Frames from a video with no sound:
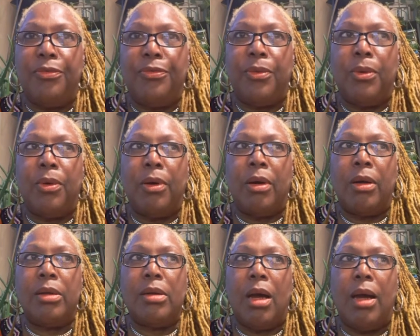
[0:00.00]

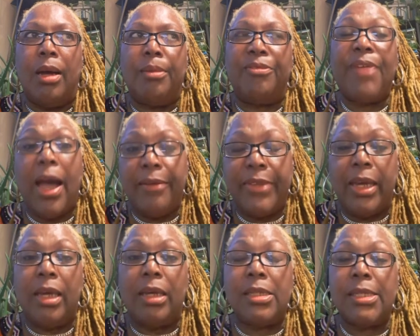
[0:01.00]
for um, five
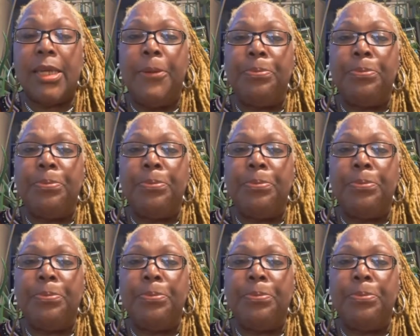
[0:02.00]
days